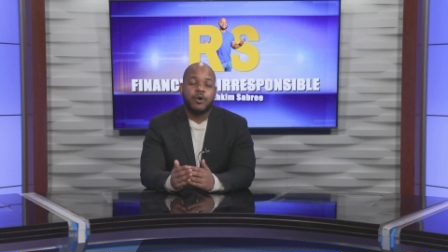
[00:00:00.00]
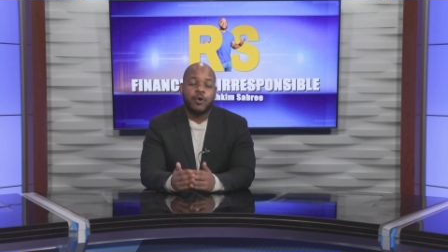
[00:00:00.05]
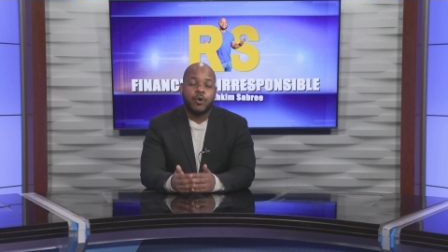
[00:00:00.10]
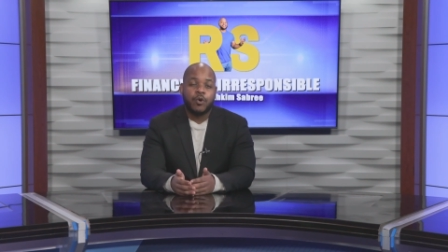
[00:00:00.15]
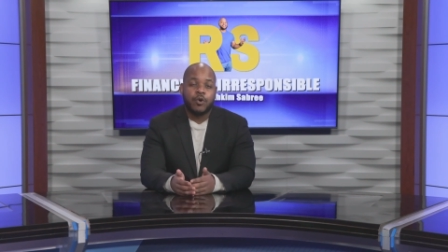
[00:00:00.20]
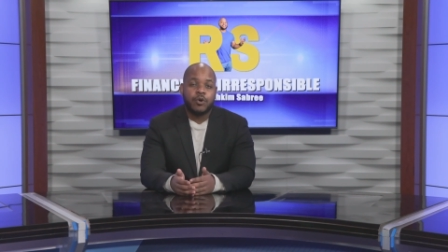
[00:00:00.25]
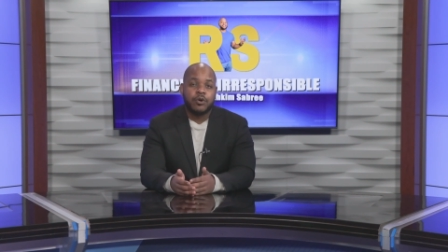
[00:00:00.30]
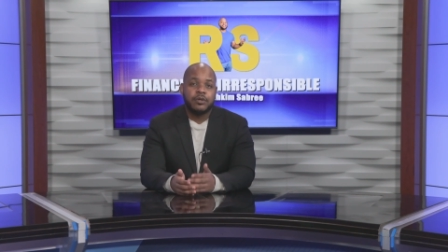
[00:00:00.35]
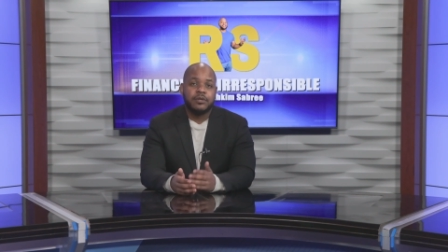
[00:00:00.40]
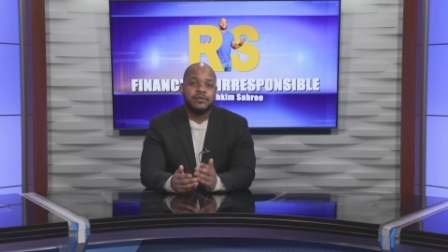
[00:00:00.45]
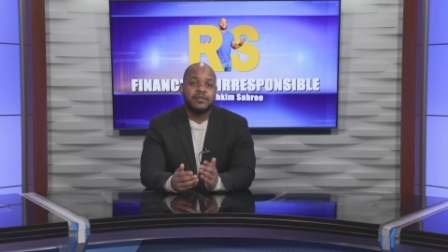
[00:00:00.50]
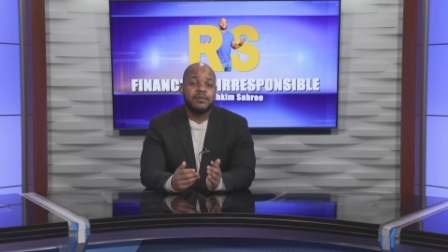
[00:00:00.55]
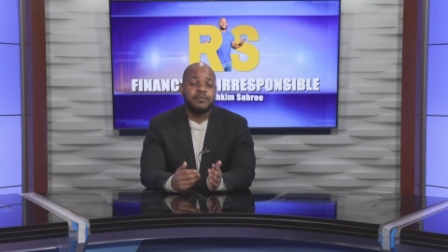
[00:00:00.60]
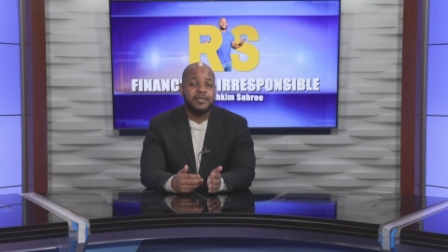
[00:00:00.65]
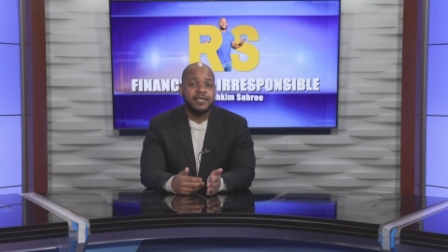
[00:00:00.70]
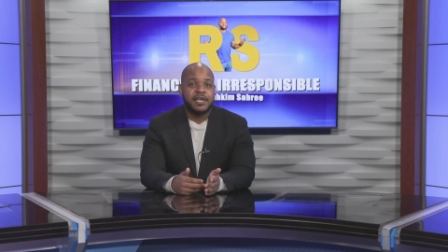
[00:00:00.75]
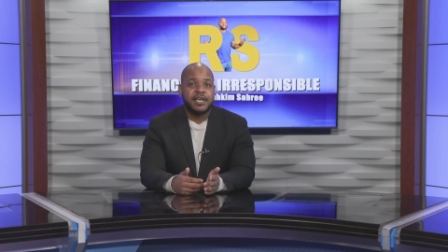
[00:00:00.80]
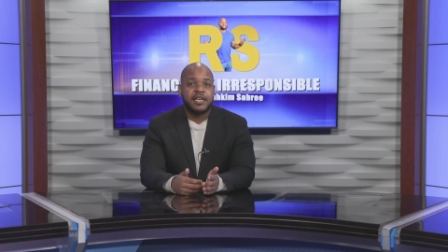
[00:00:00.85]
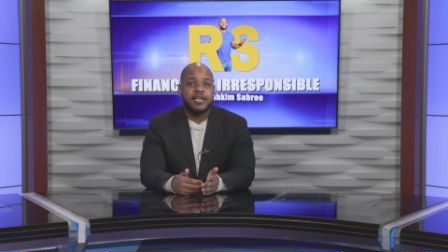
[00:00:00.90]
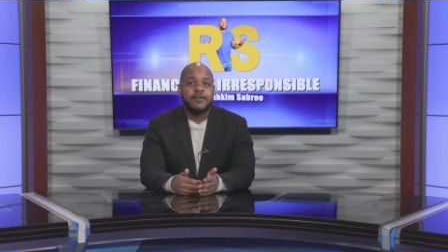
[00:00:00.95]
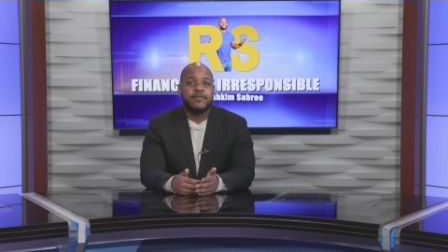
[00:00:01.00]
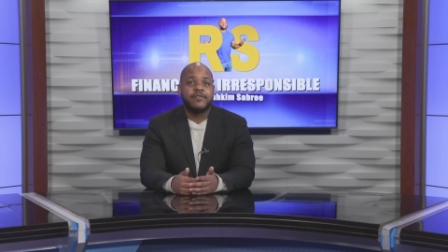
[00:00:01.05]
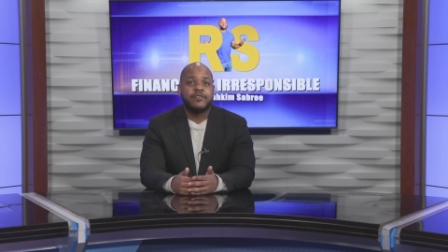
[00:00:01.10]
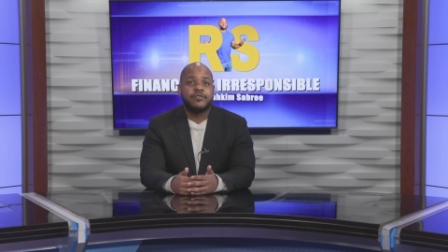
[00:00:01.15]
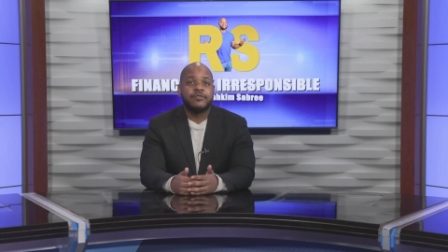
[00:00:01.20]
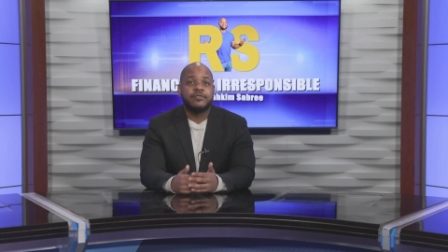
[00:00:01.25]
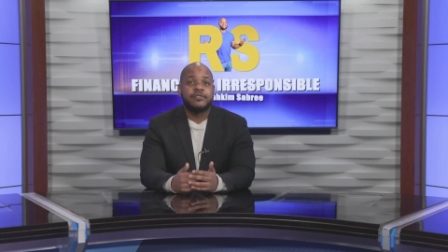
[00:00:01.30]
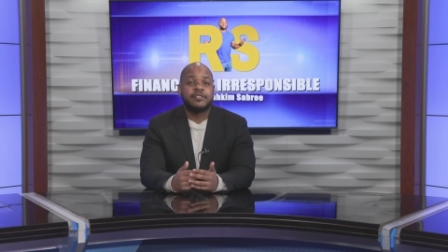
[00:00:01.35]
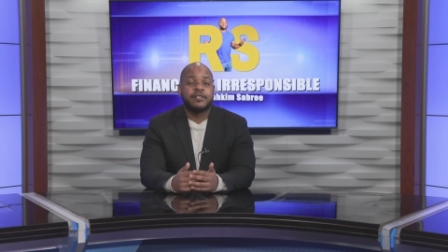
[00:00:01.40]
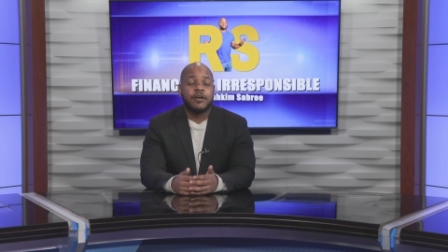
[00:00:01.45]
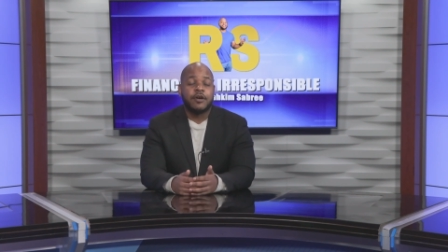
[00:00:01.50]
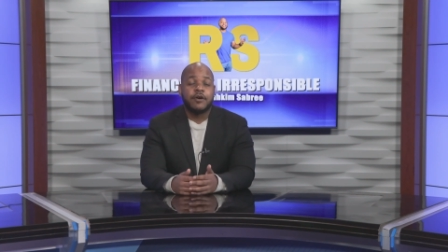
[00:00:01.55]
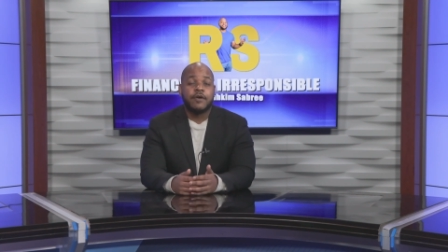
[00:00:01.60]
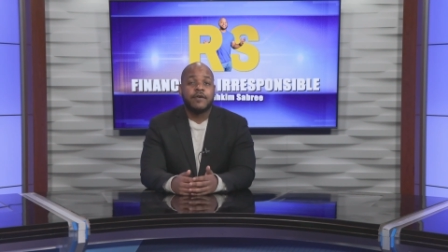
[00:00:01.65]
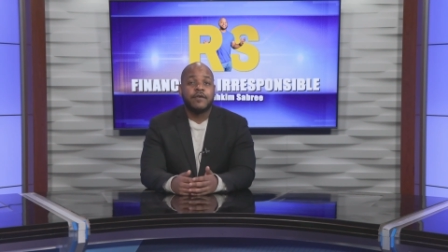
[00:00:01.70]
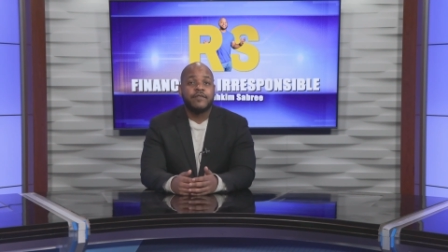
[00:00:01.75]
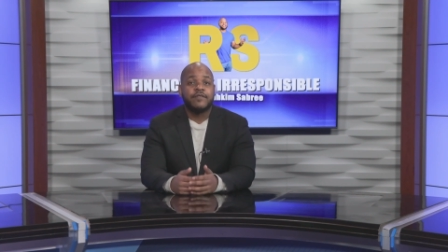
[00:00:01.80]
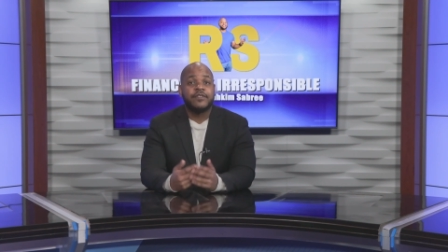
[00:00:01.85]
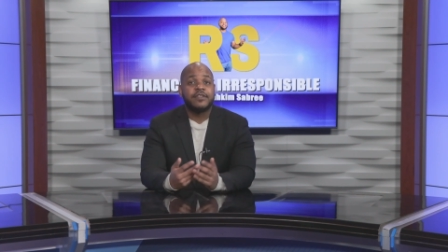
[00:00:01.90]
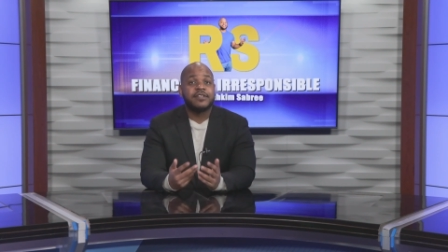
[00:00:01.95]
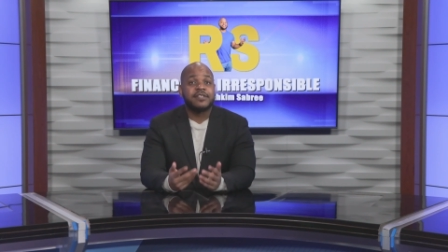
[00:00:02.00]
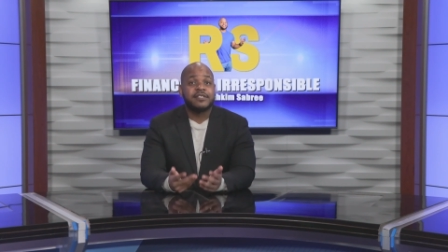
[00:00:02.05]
on the behaviors of the